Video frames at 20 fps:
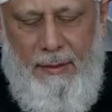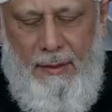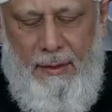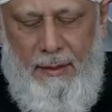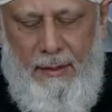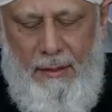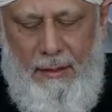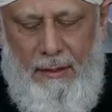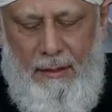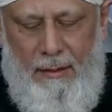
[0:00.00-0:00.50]

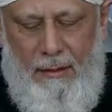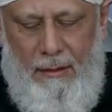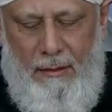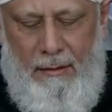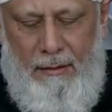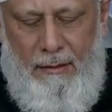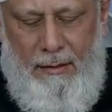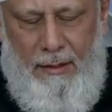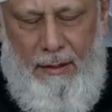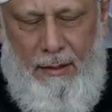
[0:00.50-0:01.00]
i have
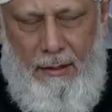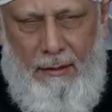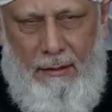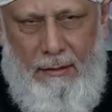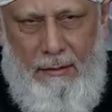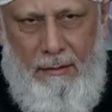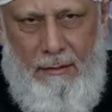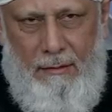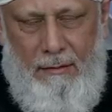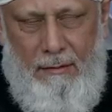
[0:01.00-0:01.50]
mentioned earlier
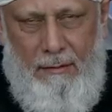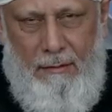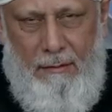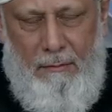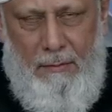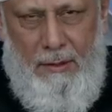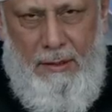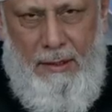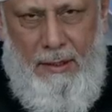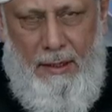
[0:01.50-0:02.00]
on as well
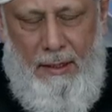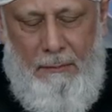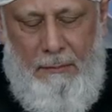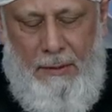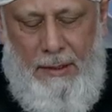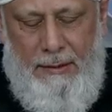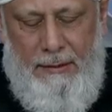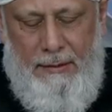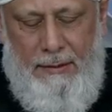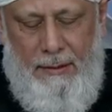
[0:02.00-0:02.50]

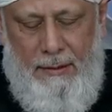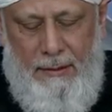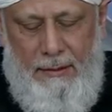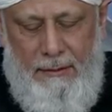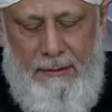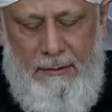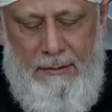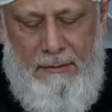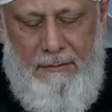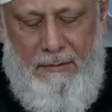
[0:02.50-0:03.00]
that this is
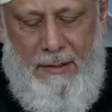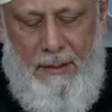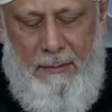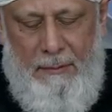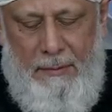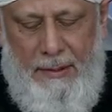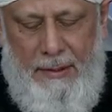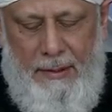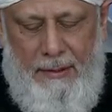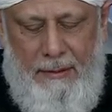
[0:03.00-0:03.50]
not the
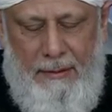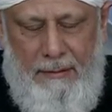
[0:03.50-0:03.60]
fact